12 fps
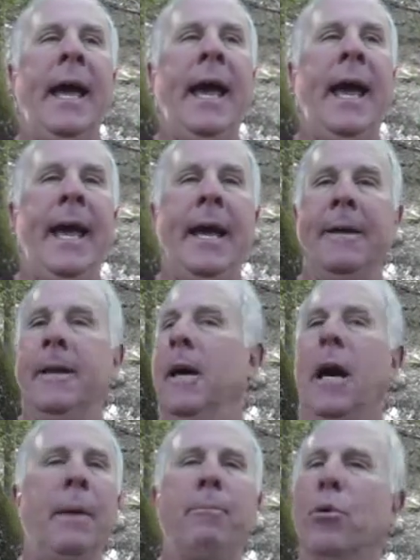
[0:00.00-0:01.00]
And
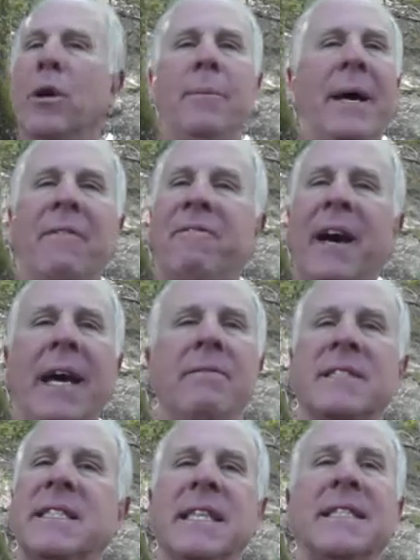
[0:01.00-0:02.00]
I bought about
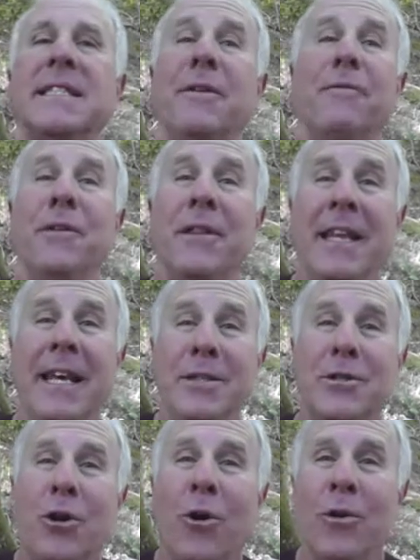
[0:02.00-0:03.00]
5 or 6 different
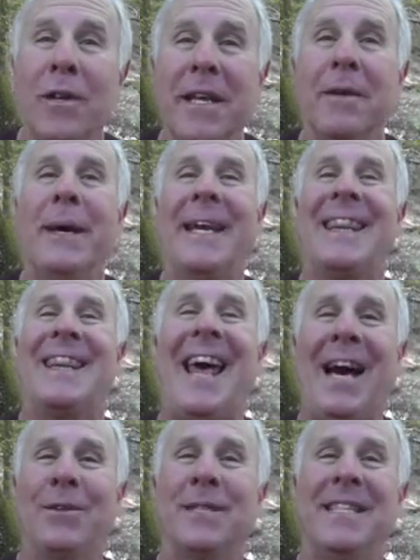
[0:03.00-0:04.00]
things totaling about
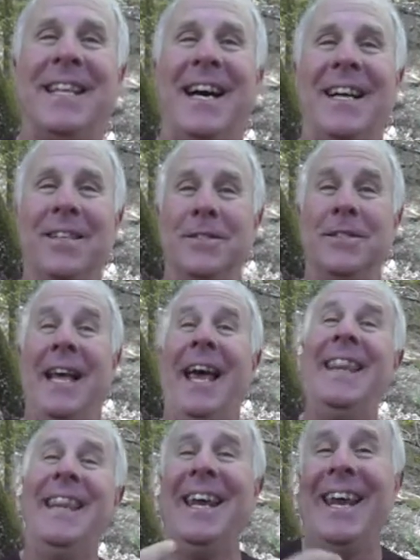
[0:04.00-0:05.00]
$1,000.
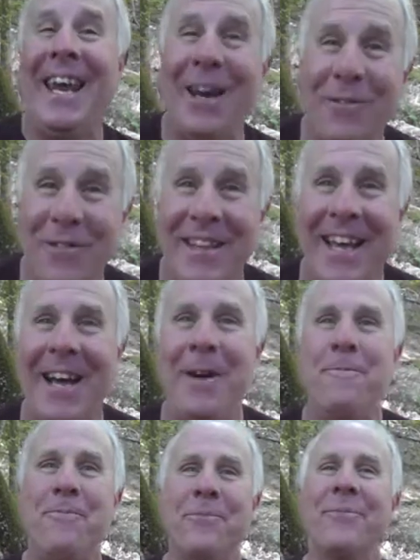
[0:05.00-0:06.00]
And then after
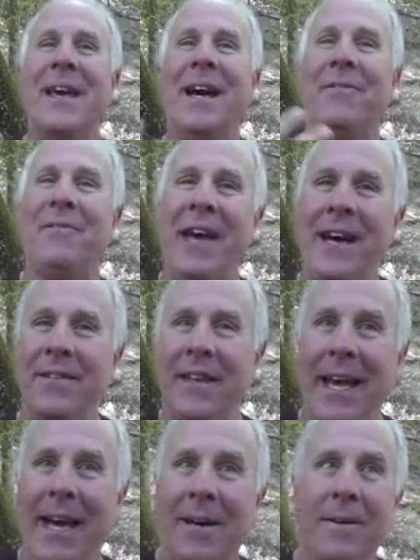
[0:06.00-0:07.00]
that, I found
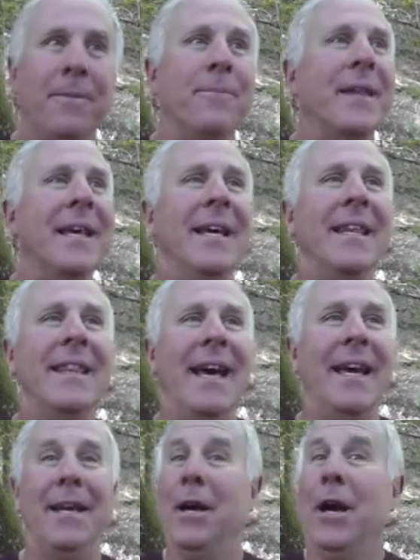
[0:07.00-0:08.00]
out
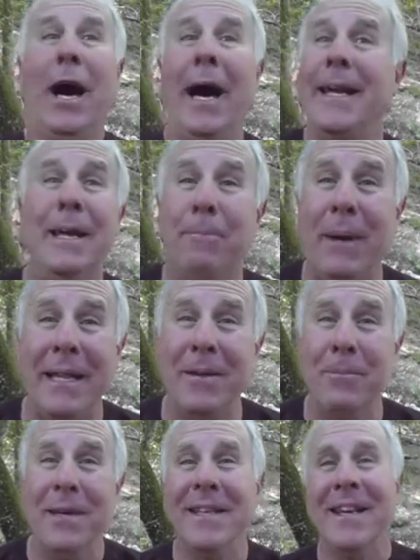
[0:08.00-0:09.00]
that I didn't pay the
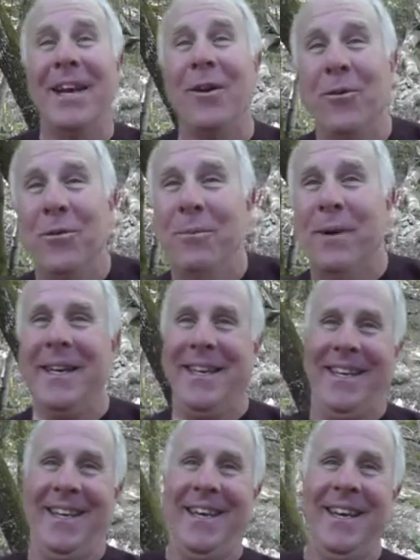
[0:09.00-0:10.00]
bill and I owe the
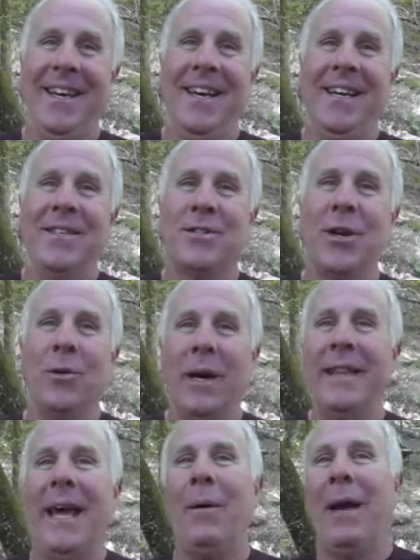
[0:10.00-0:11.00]
money. So
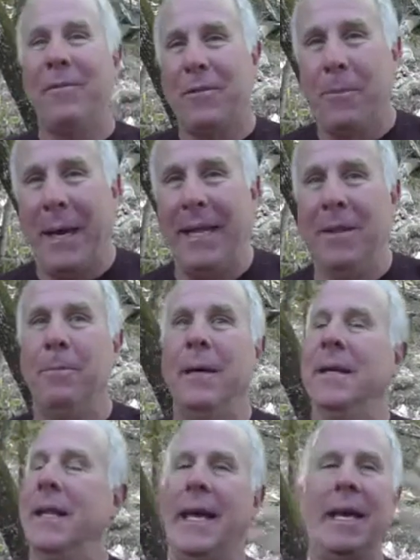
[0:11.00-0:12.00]
now I have to pay the
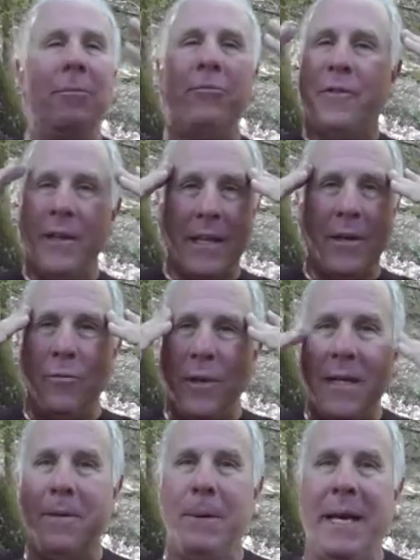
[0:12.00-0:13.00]
bill and I'm feeling
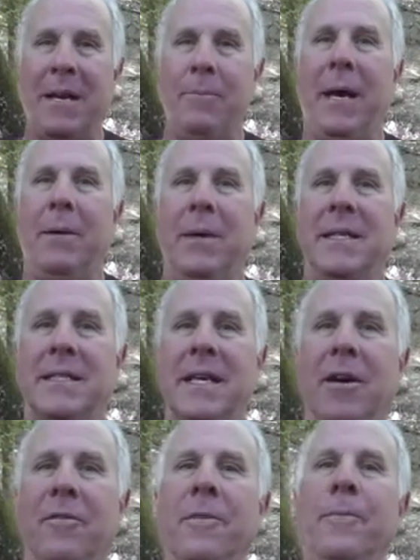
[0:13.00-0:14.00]
really bad about
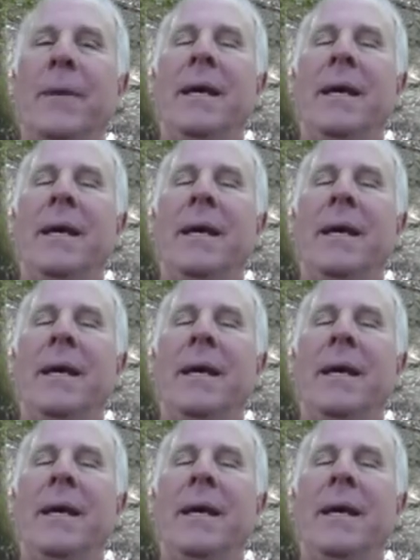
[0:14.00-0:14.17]
myself.